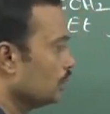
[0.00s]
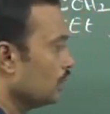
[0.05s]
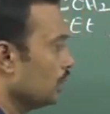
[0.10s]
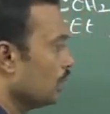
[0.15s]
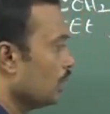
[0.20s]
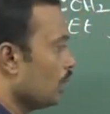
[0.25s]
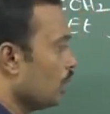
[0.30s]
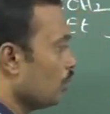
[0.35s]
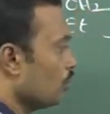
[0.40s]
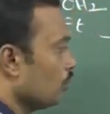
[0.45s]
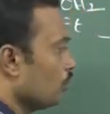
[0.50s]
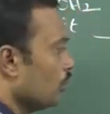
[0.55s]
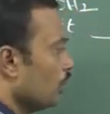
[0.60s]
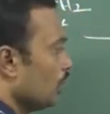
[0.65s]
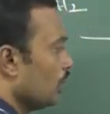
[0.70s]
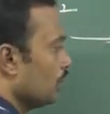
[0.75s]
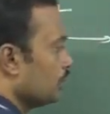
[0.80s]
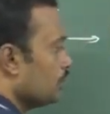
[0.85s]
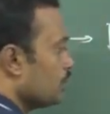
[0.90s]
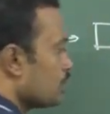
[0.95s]
Now
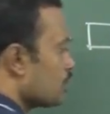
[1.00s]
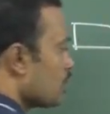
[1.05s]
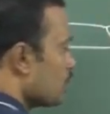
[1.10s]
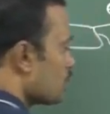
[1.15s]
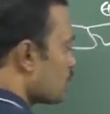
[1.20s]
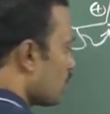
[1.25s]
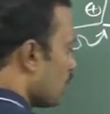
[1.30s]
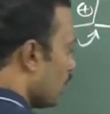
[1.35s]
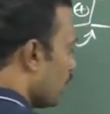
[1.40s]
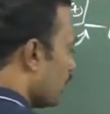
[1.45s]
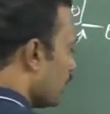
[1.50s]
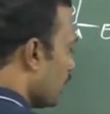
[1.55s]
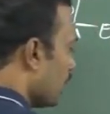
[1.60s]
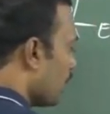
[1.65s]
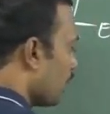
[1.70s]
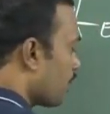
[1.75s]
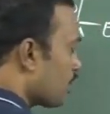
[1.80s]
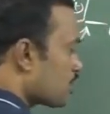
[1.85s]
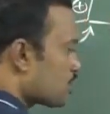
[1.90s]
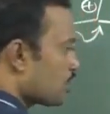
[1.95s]
this is a
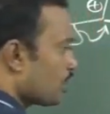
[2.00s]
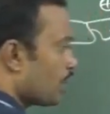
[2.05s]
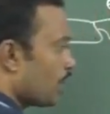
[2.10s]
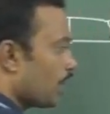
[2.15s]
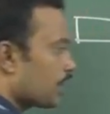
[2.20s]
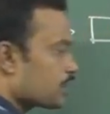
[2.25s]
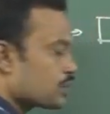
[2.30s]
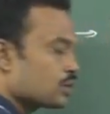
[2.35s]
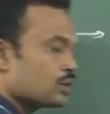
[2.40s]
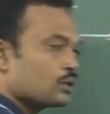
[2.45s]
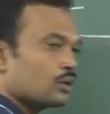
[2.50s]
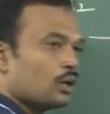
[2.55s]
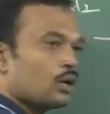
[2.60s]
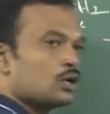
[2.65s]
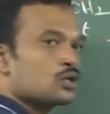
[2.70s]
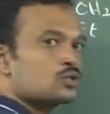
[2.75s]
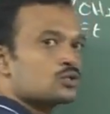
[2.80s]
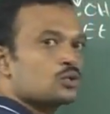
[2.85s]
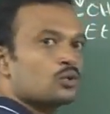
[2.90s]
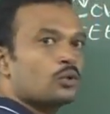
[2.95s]
dehydration reaction,
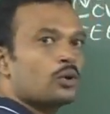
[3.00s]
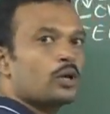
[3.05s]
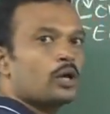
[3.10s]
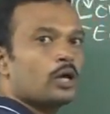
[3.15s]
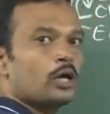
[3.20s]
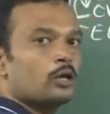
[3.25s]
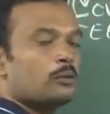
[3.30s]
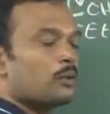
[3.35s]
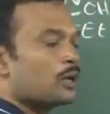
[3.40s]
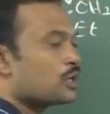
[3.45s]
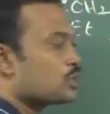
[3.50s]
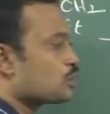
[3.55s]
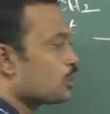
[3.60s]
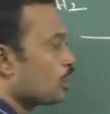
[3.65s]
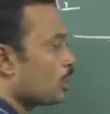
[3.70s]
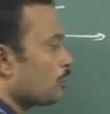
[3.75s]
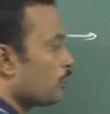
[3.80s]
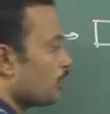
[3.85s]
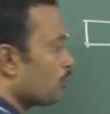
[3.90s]
also a elimination type of